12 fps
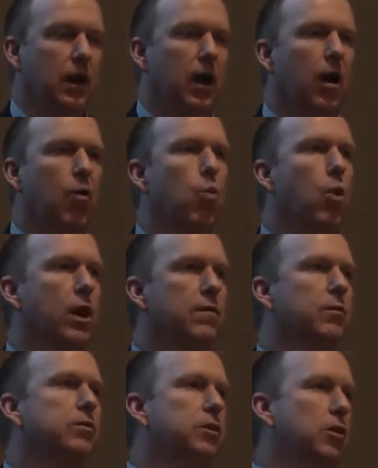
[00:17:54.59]
Uh, one of
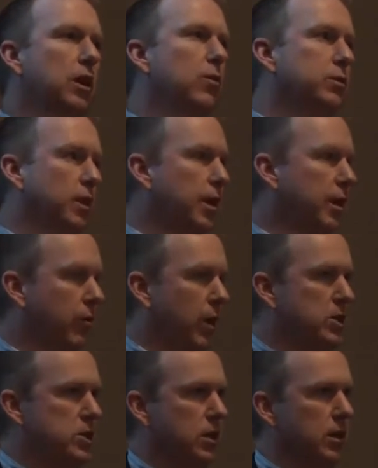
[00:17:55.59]
them certainly was
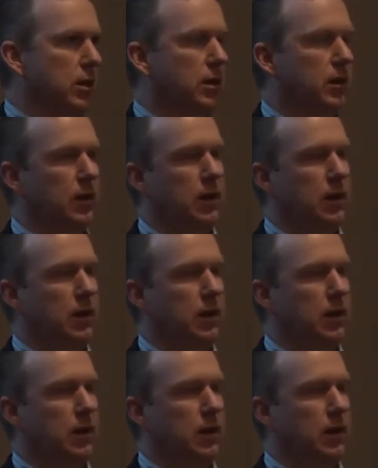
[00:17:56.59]
integration.